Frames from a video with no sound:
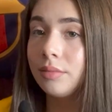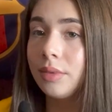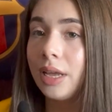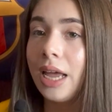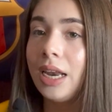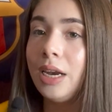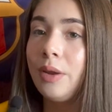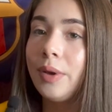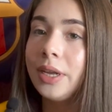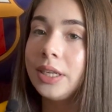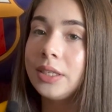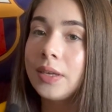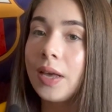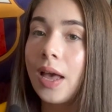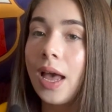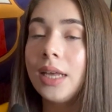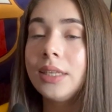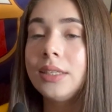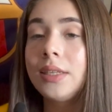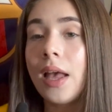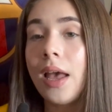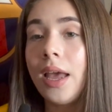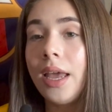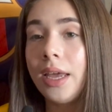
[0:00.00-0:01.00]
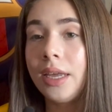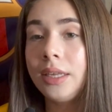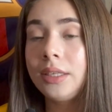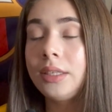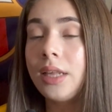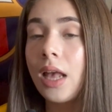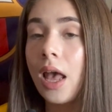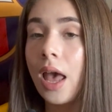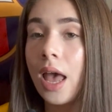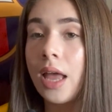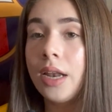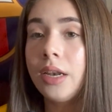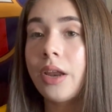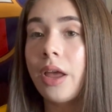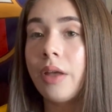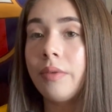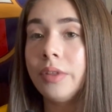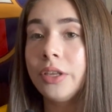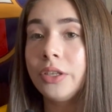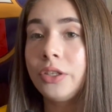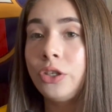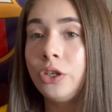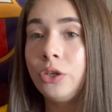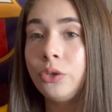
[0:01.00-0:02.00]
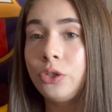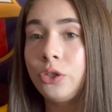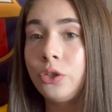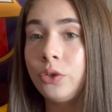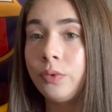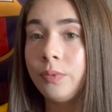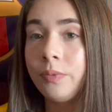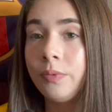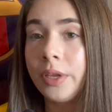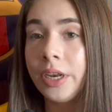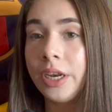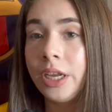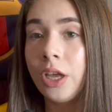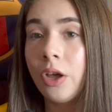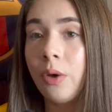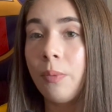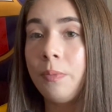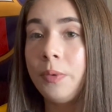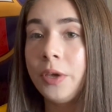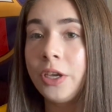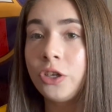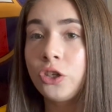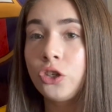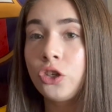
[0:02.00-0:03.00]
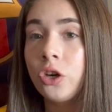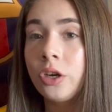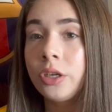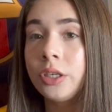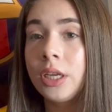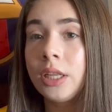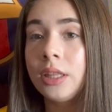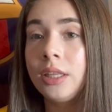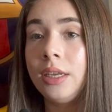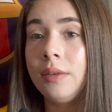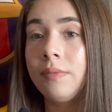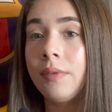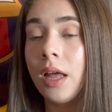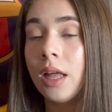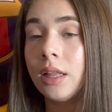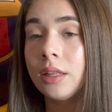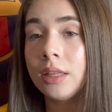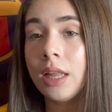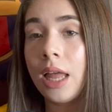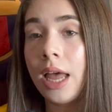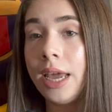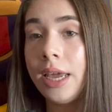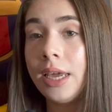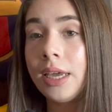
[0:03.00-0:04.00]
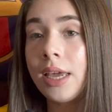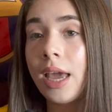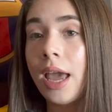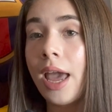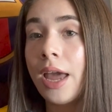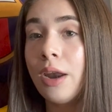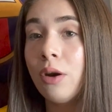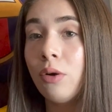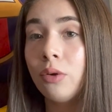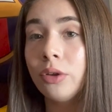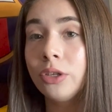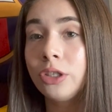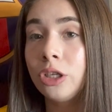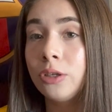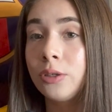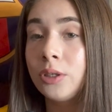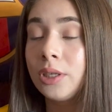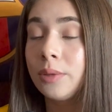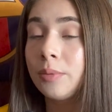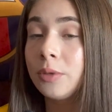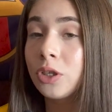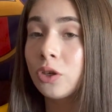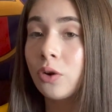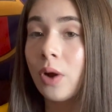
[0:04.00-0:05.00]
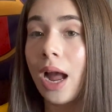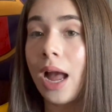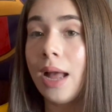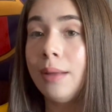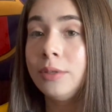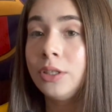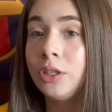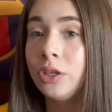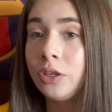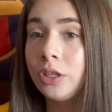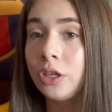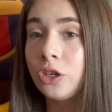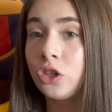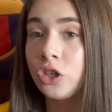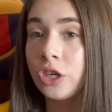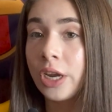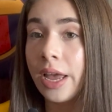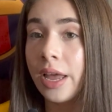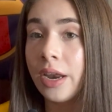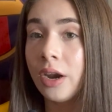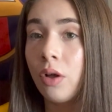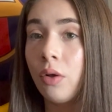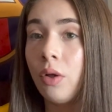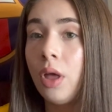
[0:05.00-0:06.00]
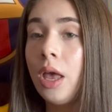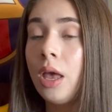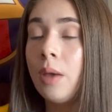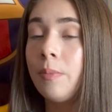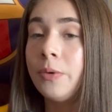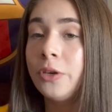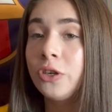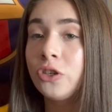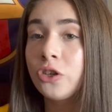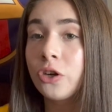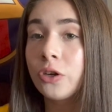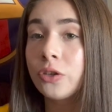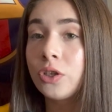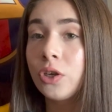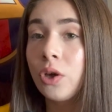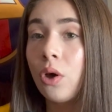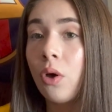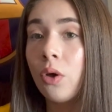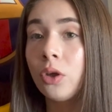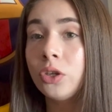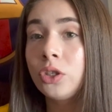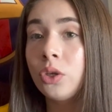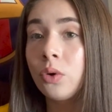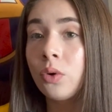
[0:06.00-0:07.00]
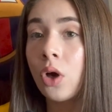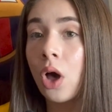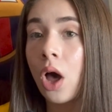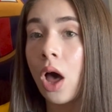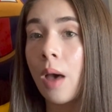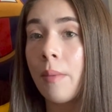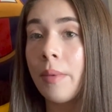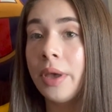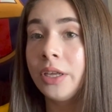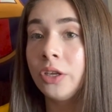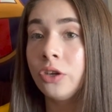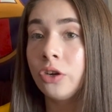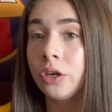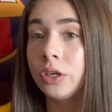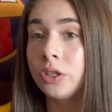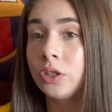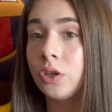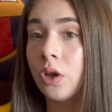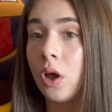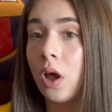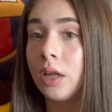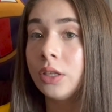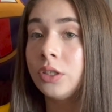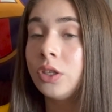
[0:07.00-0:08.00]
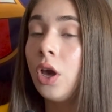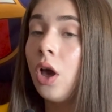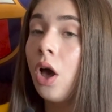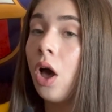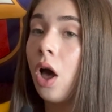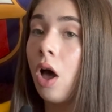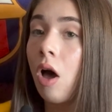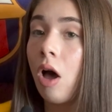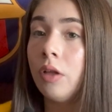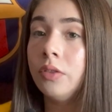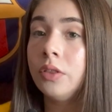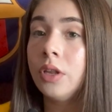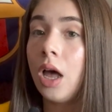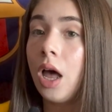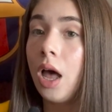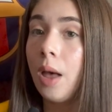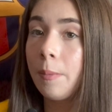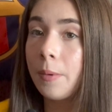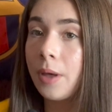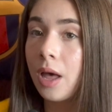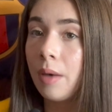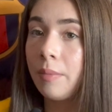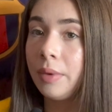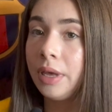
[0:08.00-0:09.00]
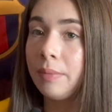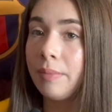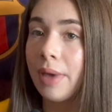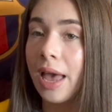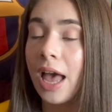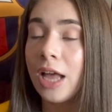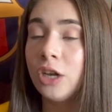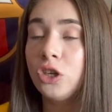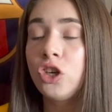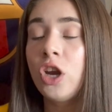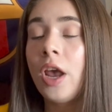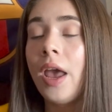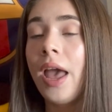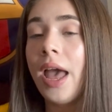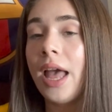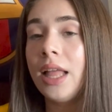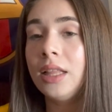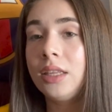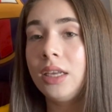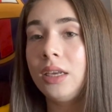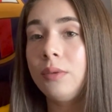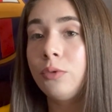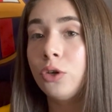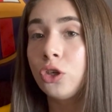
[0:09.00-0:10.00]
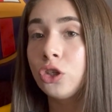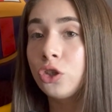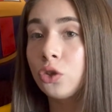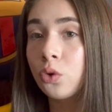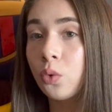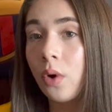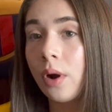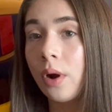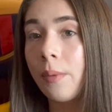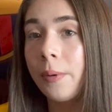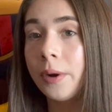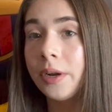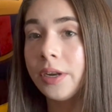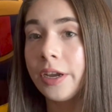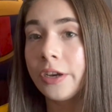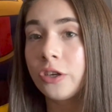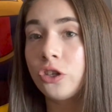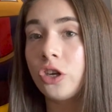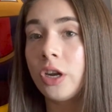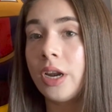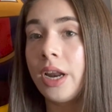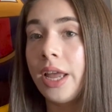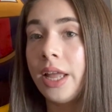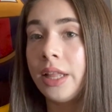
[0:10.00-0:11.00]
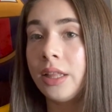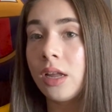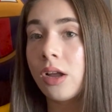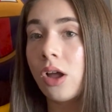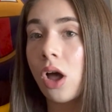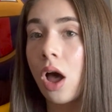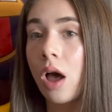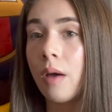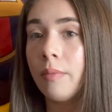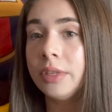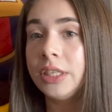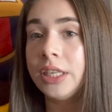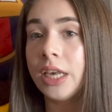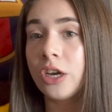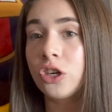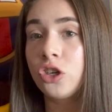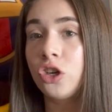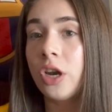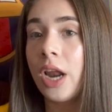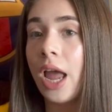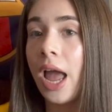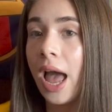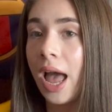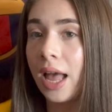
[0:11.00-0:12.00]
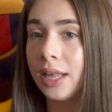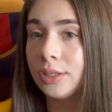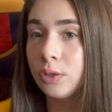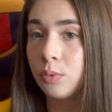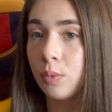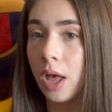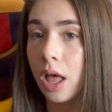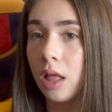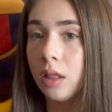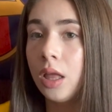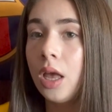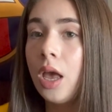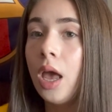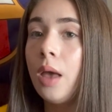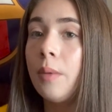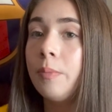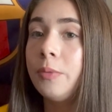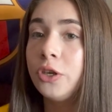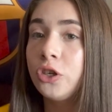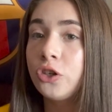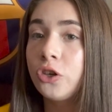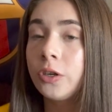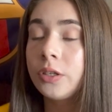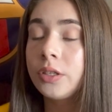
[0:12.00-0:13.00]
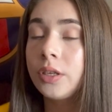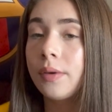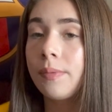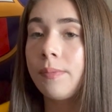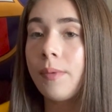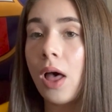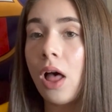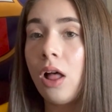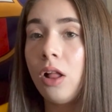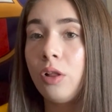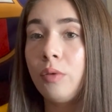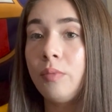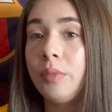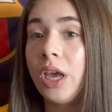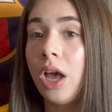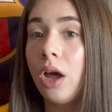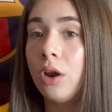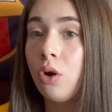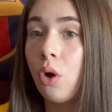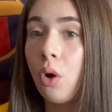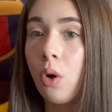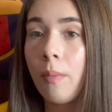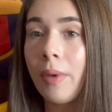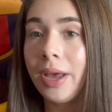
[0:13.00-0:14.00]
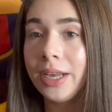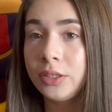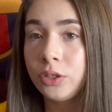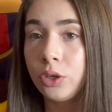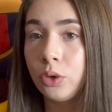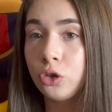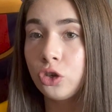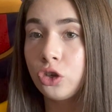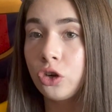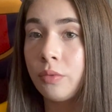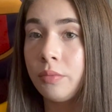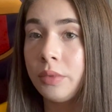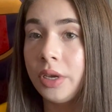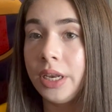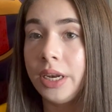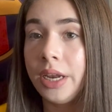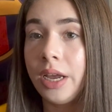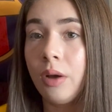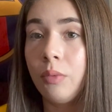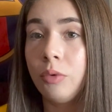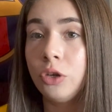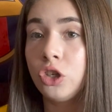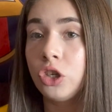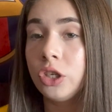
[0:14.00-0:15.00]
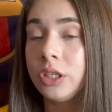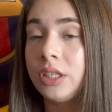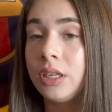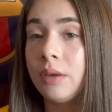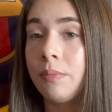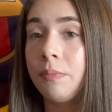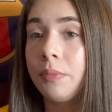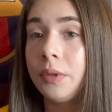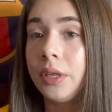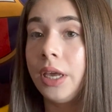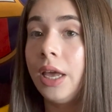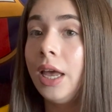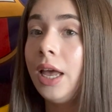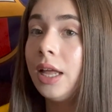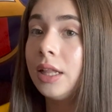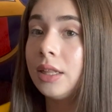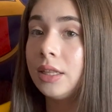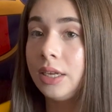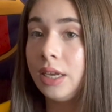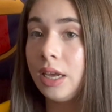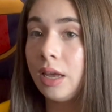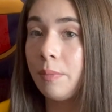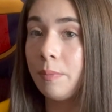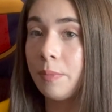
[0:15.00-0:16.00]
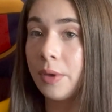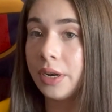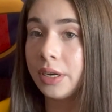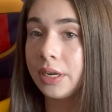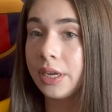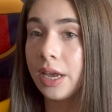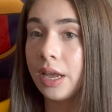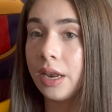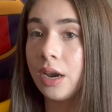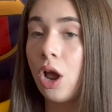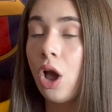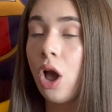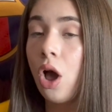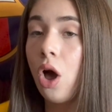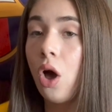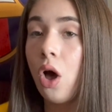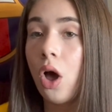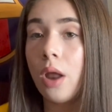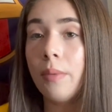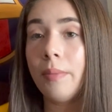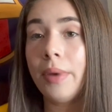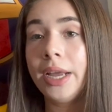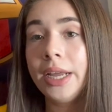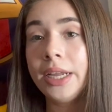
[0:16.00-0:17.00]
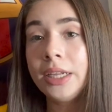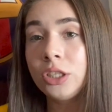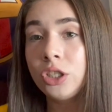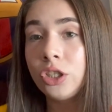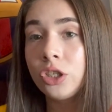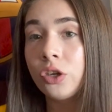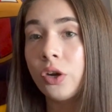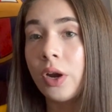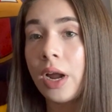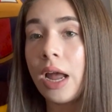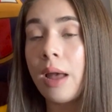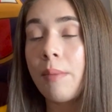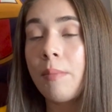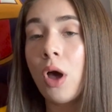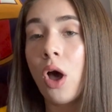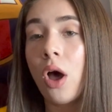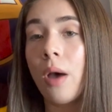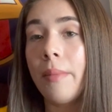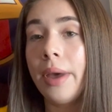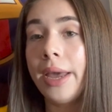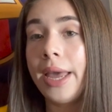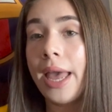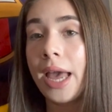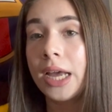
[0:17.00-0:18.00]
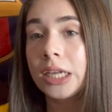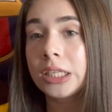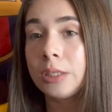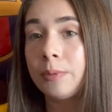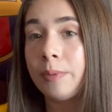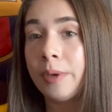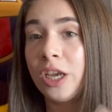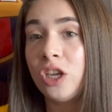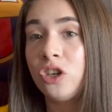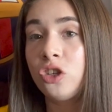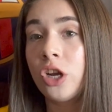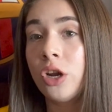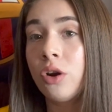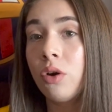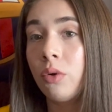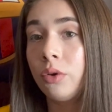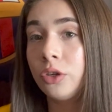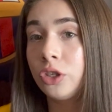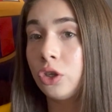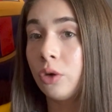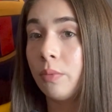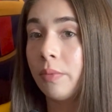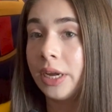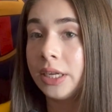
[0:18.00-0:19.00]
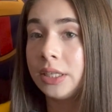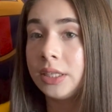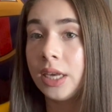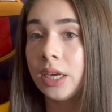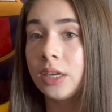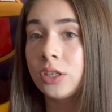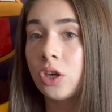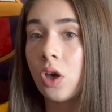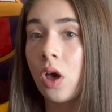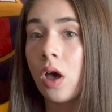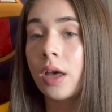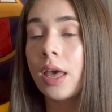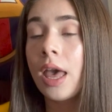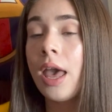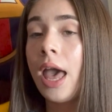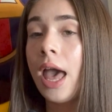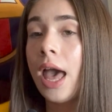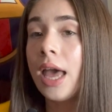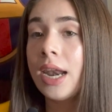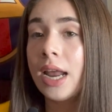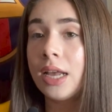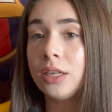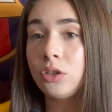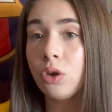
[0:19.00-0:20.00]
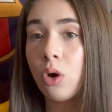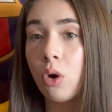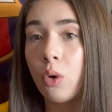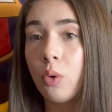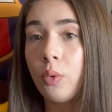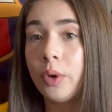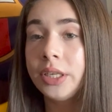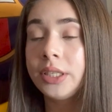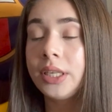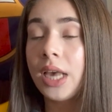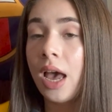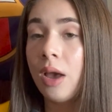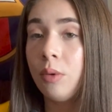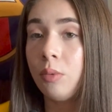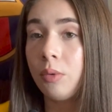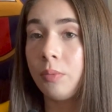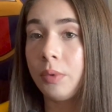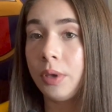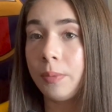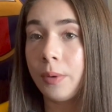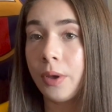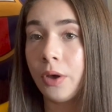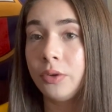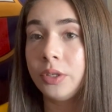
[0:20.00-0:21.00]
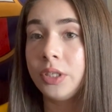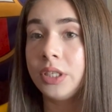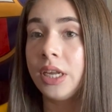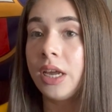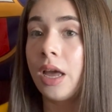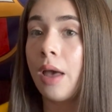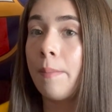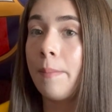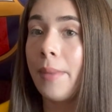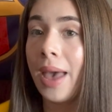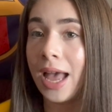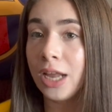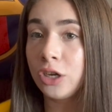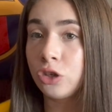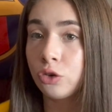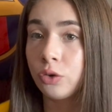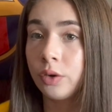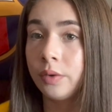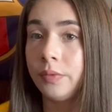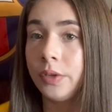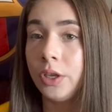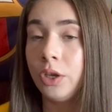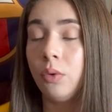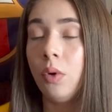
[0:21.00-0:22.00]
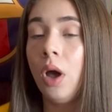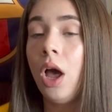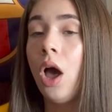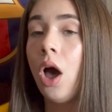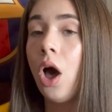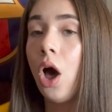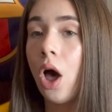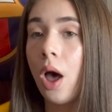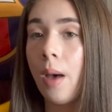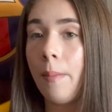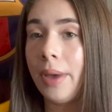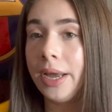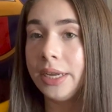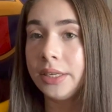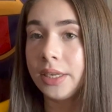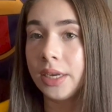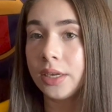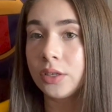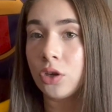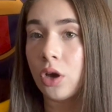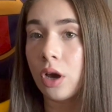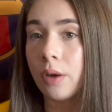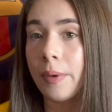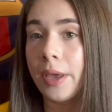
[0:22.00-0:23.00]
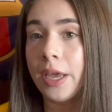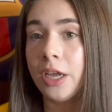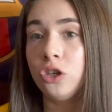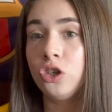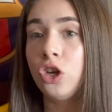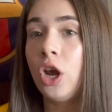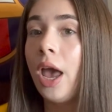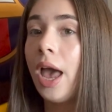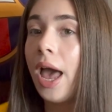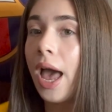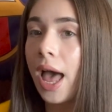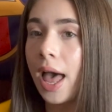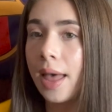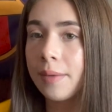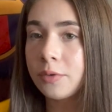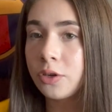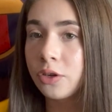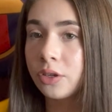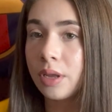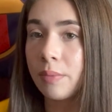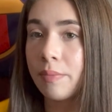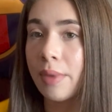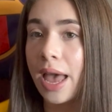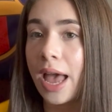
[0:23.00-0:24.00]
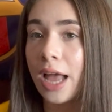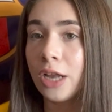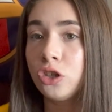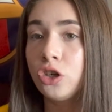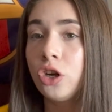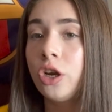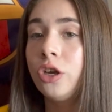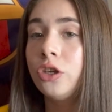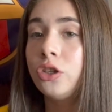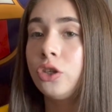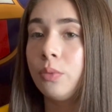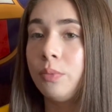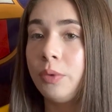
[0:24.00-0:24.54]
Anyways, guys, that is the end of this YouTube video. Be sure to leave a like and also subscribe to the channel. Be sure to also comment your thoughts on the upcoming match and leave your score prediction in the comment section as well. Be sure to follow me on all my social media, which is simply liabinkin, on my Instagram, on my X page, and also my TikTok. And as always, I will be posting a match review on my TikTok page after the match. So